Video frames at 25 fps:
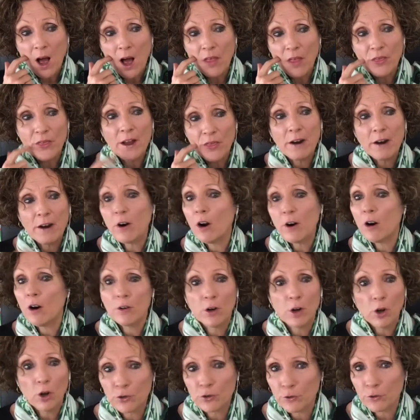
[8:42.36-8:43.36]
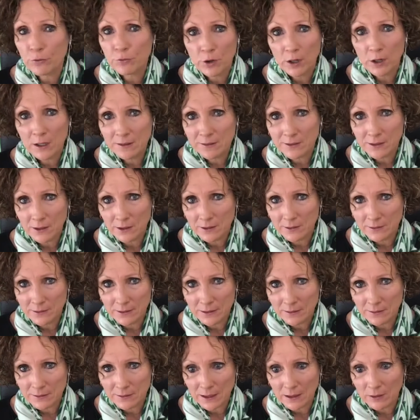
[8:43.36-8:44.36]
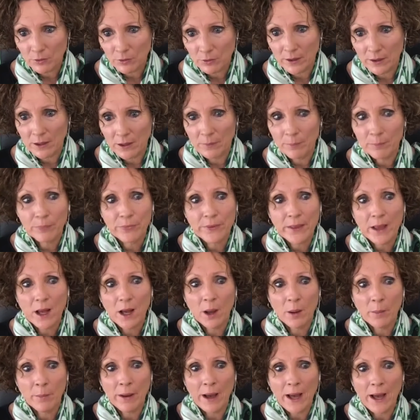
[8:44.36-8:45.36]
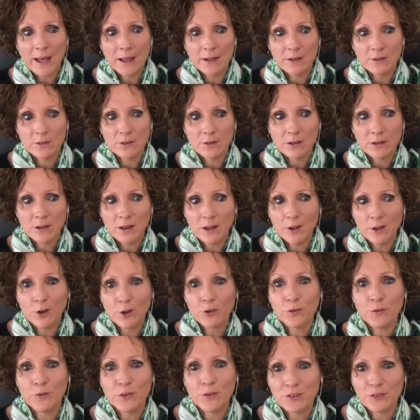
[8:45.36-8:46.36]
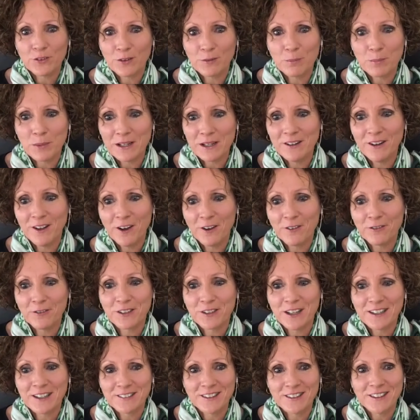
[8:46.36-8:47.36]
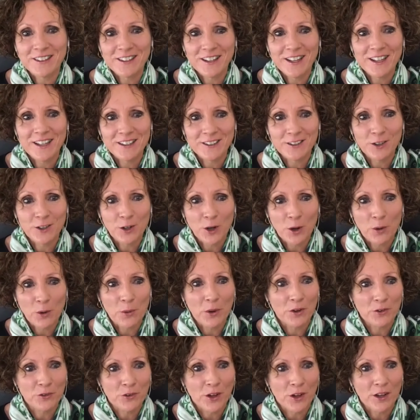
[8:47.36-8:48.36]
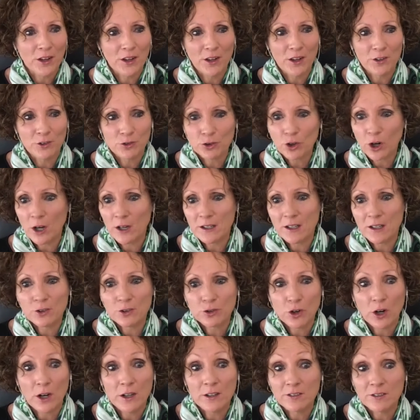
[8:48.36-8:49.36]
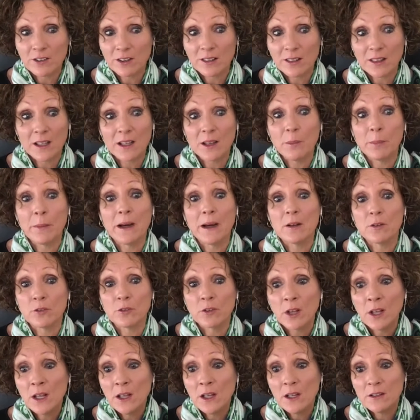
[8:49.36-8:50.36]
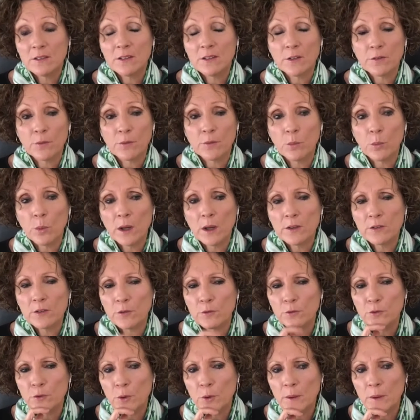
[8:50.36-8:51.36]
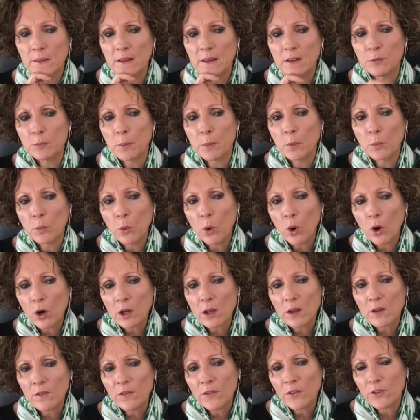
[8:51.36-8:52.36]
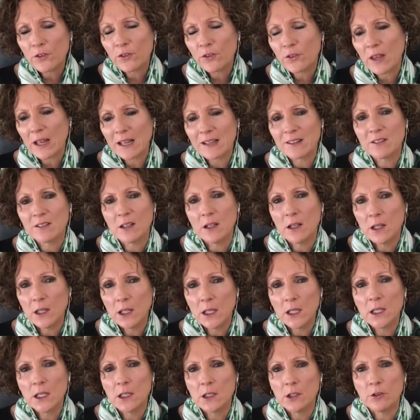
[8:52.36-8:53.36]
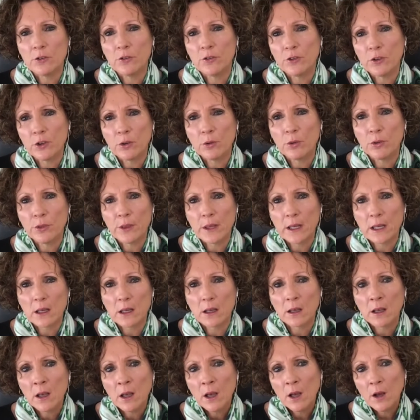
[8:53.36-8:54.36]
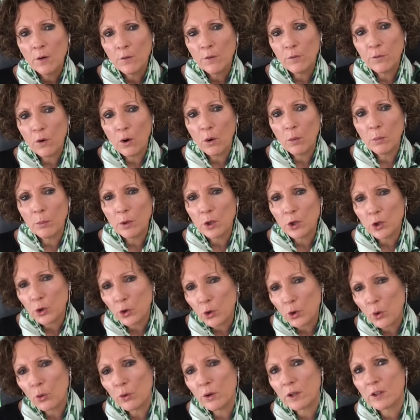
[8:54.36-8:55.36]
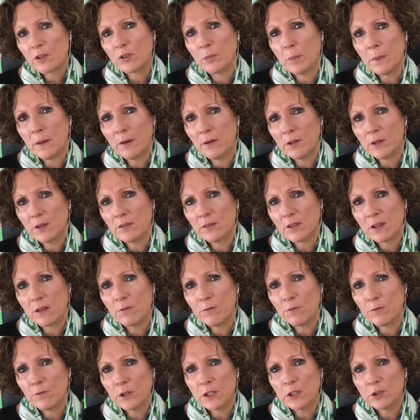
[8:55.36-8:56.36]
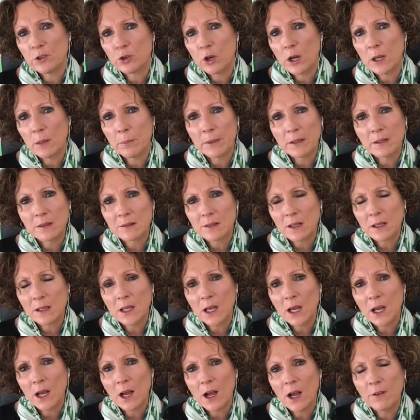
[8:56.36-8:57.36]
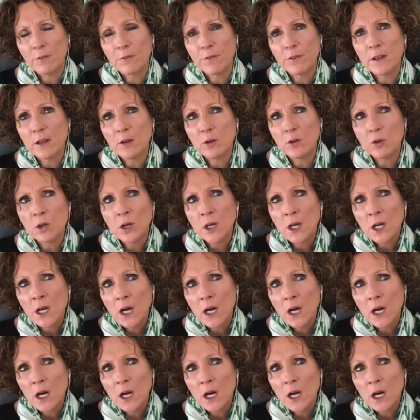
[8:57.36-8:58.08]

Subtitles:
there are a lot of crazy ideas out there. And a lot of us have been laughed at in, as trying to think about different ways of doing this. But what can the sector learn, do you think, from your experience in free trade? Because I feel